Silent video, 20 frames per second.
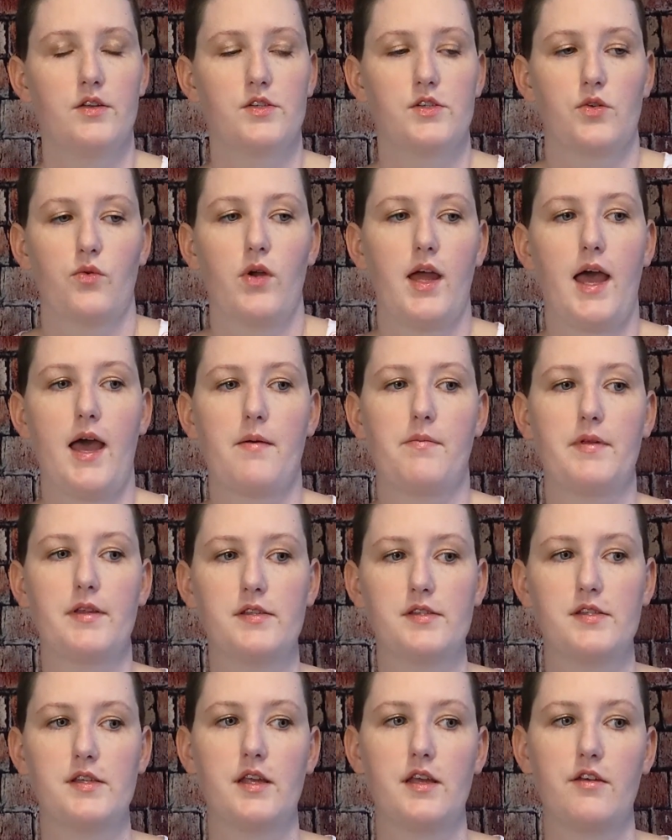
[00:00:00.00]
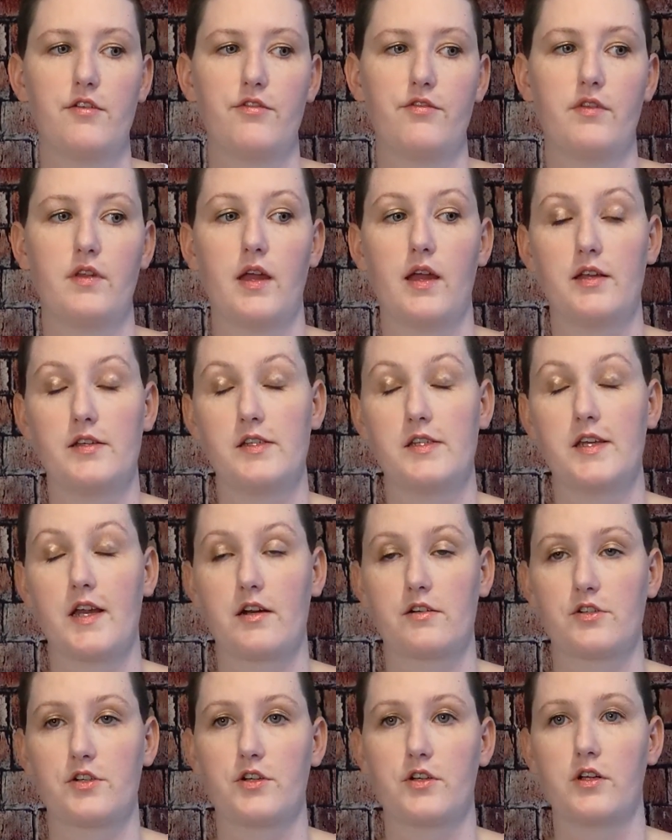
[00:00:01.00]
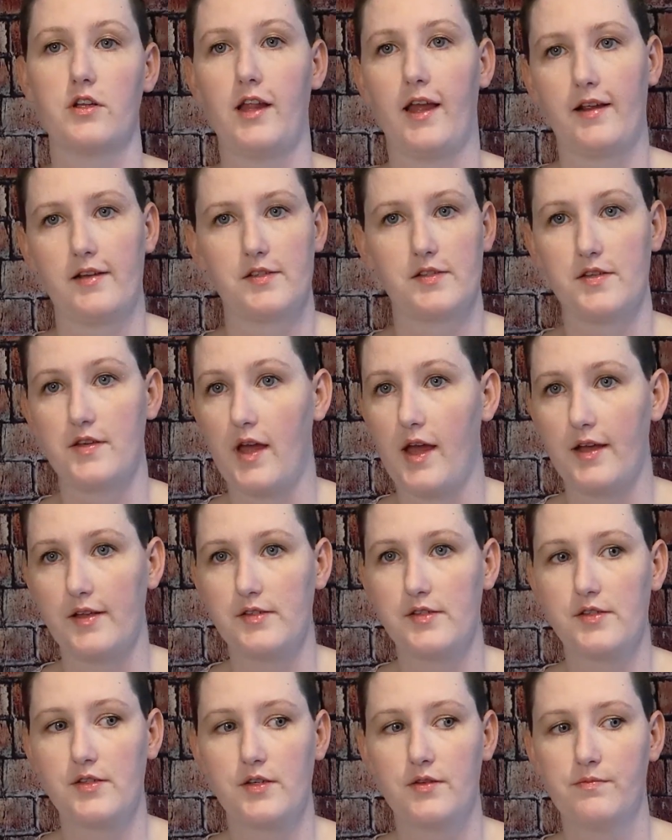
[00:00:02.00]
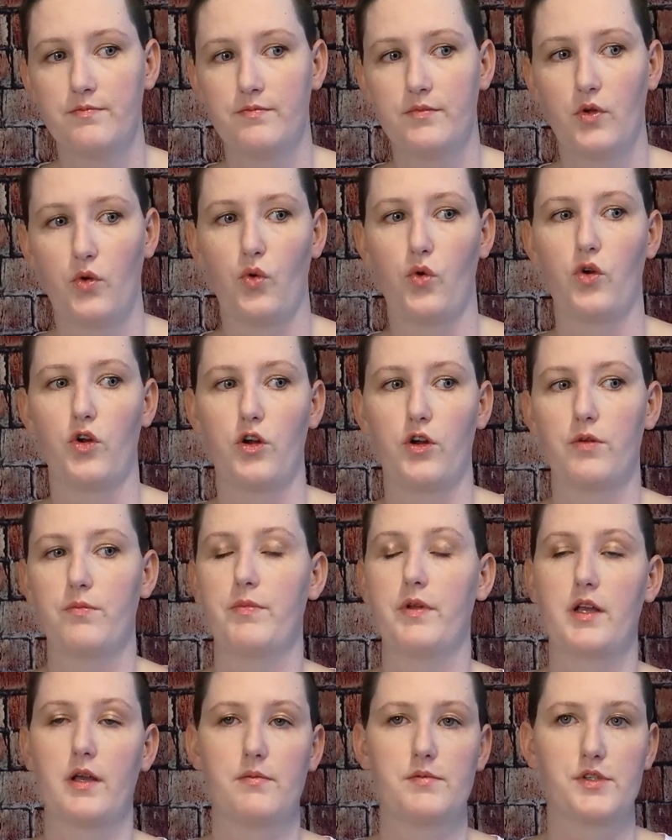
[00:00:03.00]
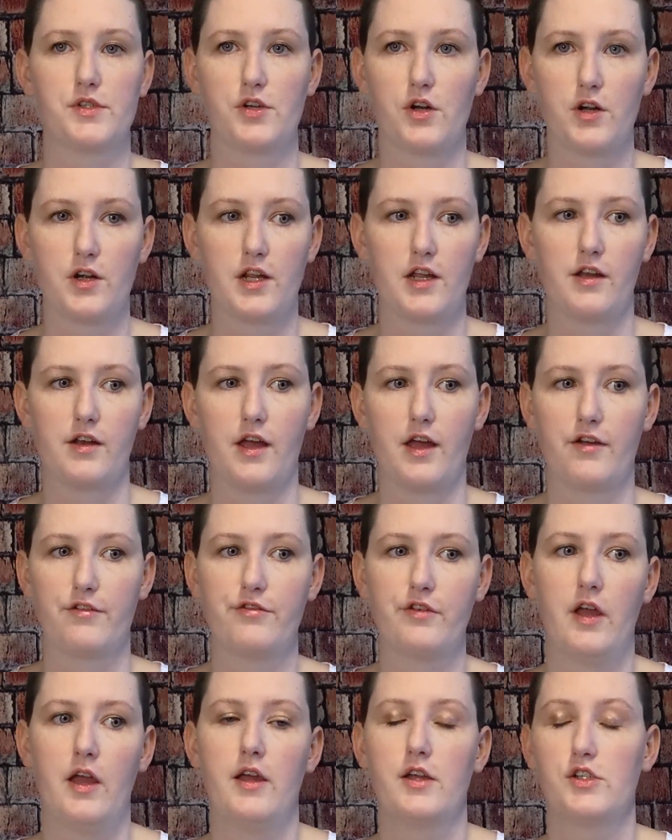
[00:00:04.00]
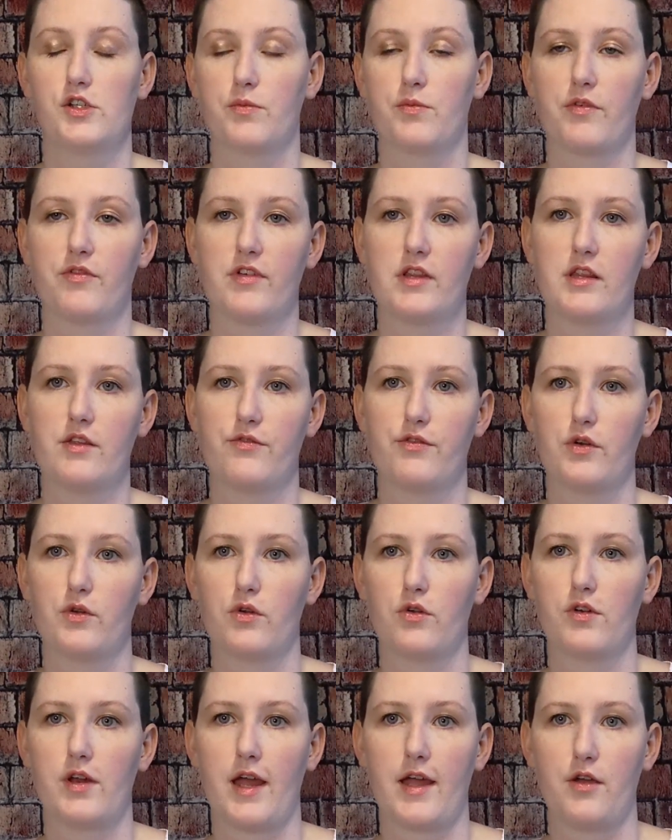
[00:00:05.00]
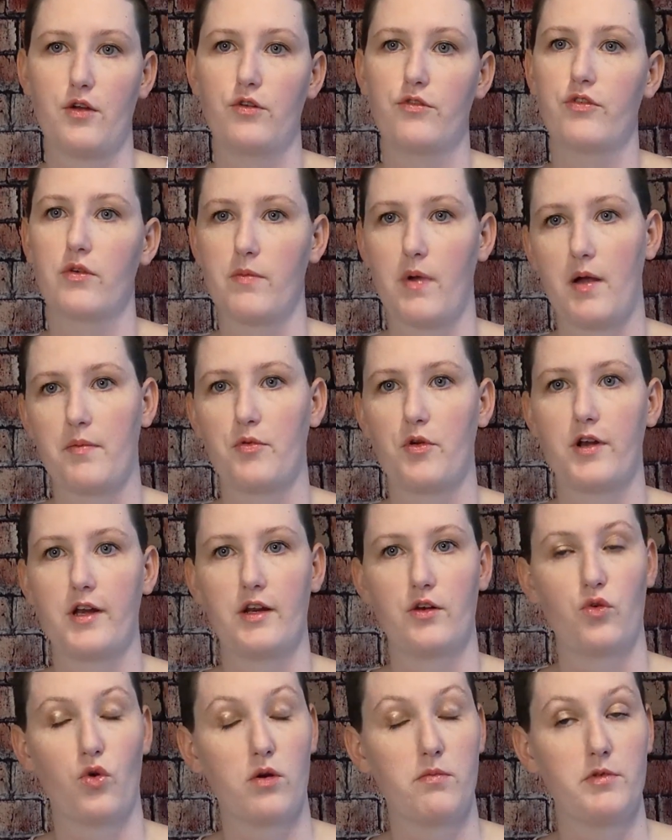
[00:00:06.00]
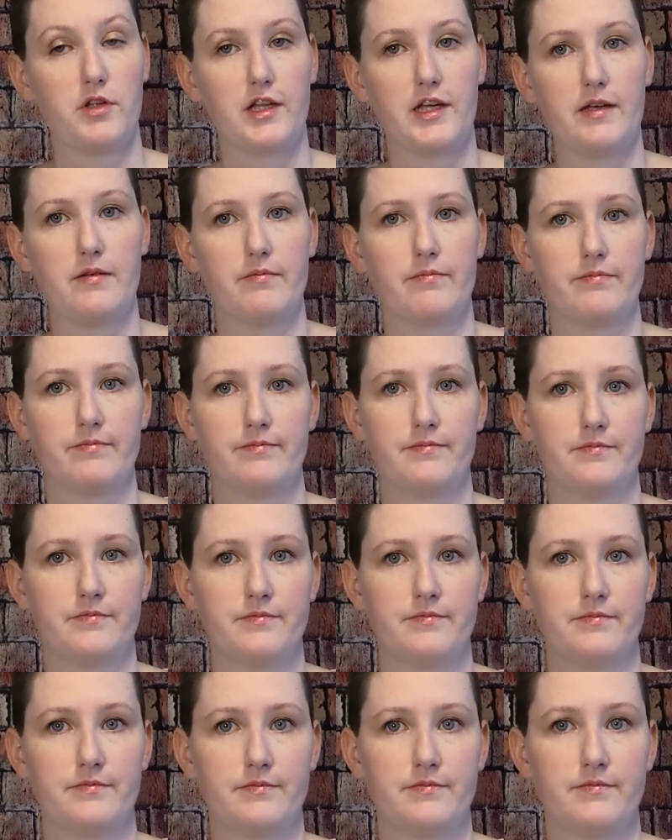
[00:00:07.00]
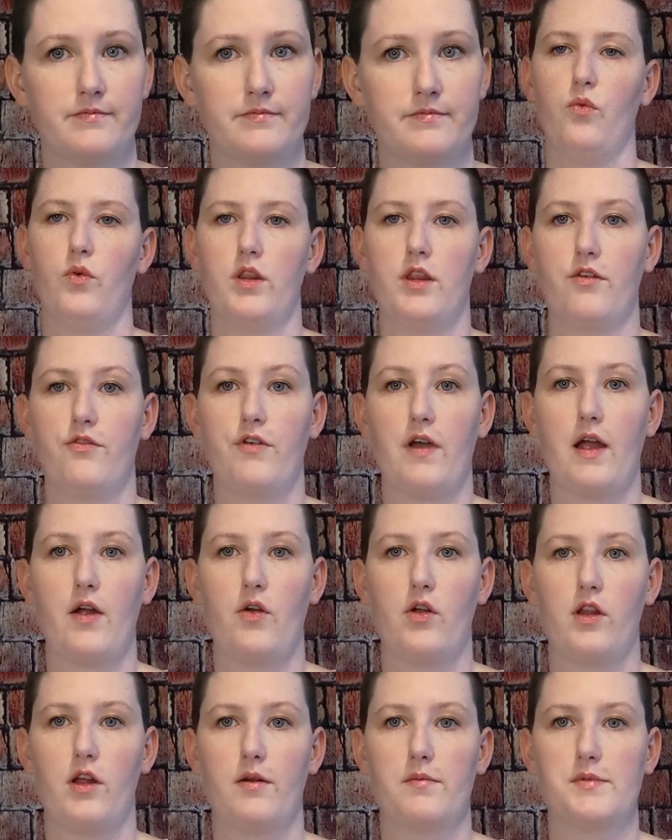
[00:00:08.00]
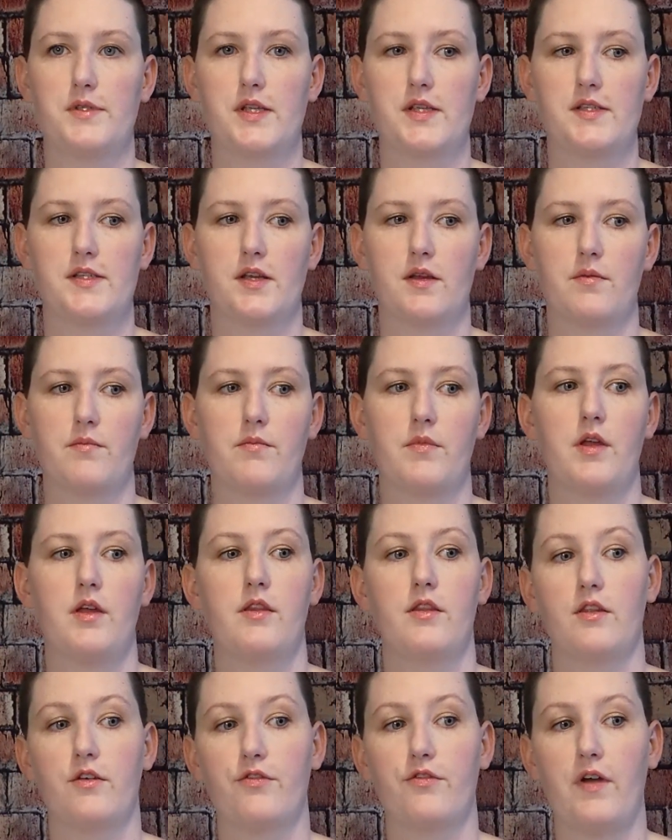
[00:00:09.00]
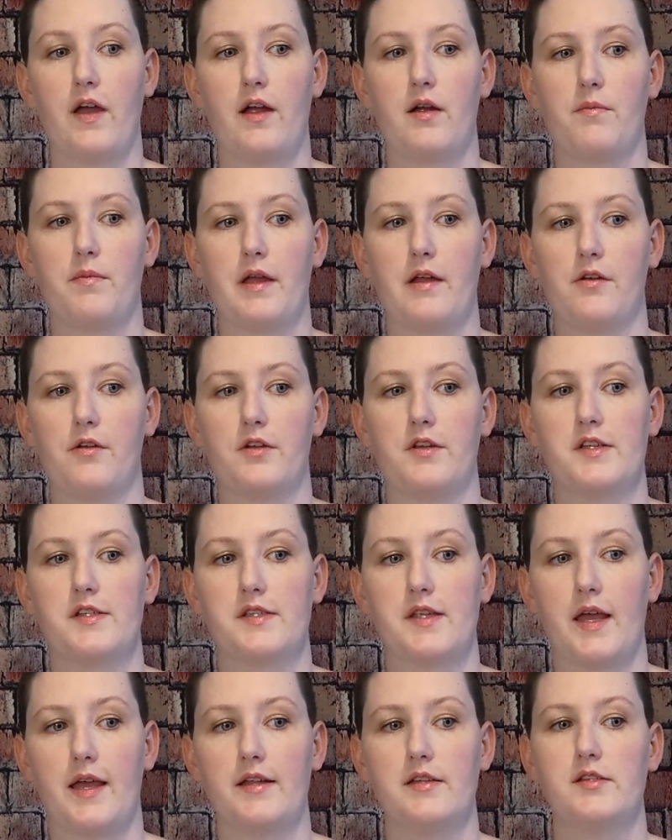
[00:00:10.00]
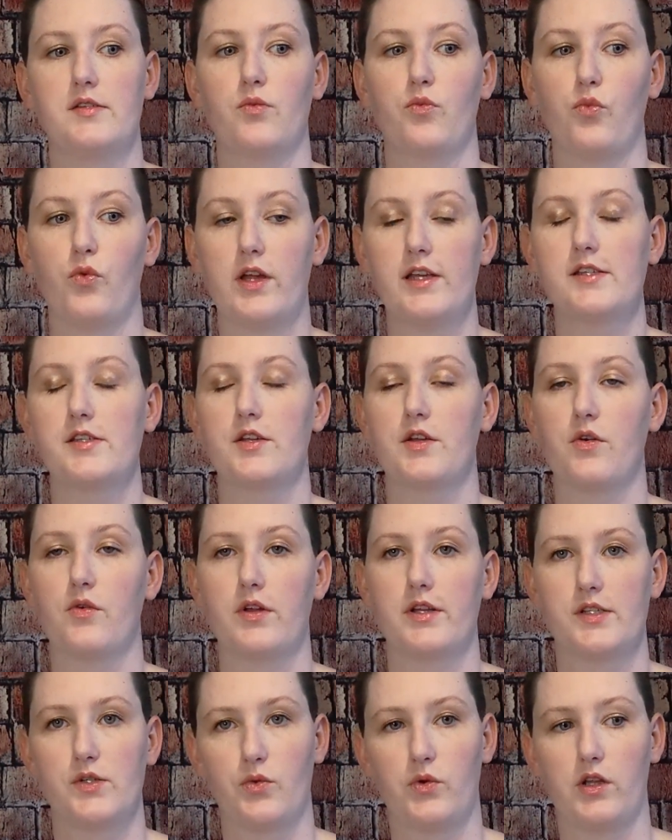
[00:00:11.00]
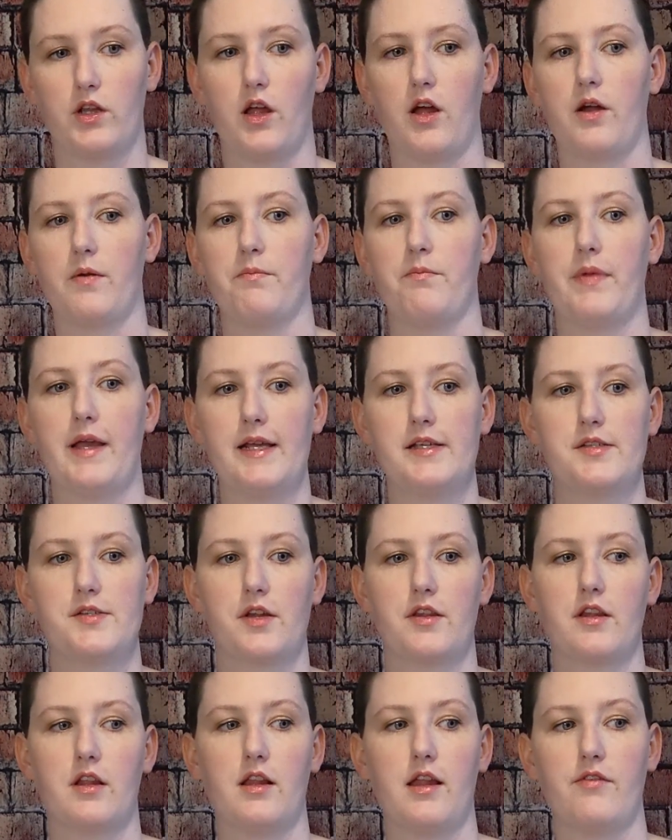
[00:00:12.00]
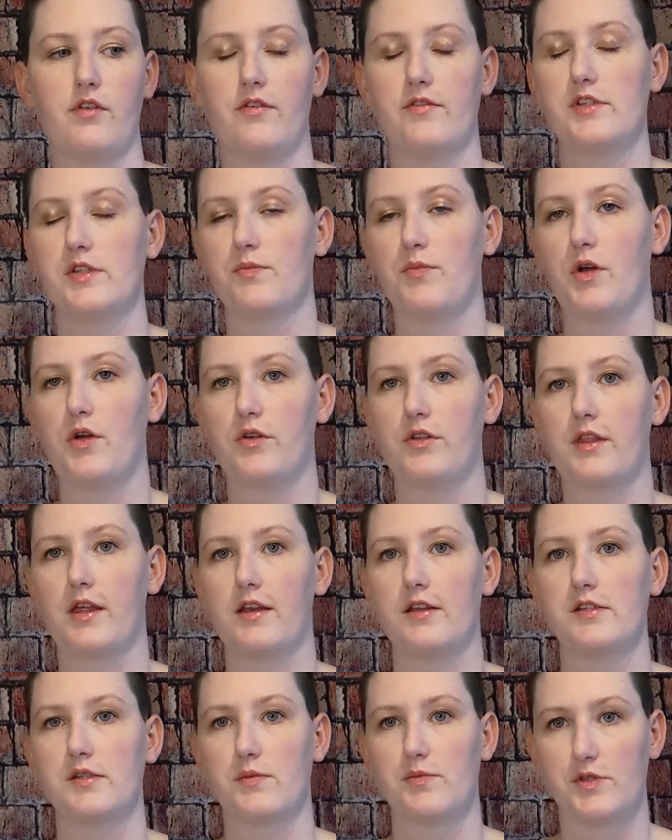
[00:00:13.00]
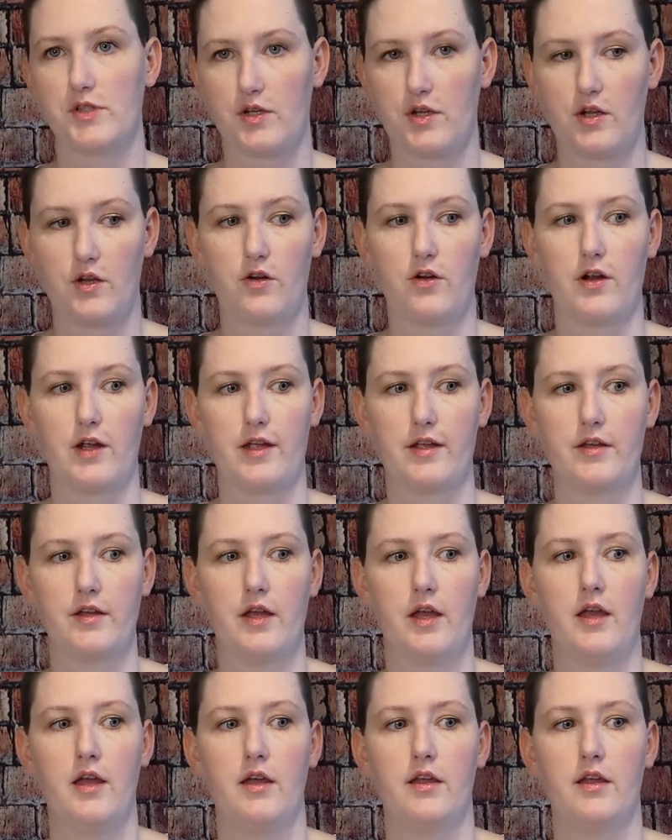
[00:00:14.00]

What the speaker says: So what happens if a detector collects dust or becomes dirty enough to prevent the photodiode from operating normally? With a fire alarm system, the fire panel decides when to go into alarm based on the level of smoke that is obscuring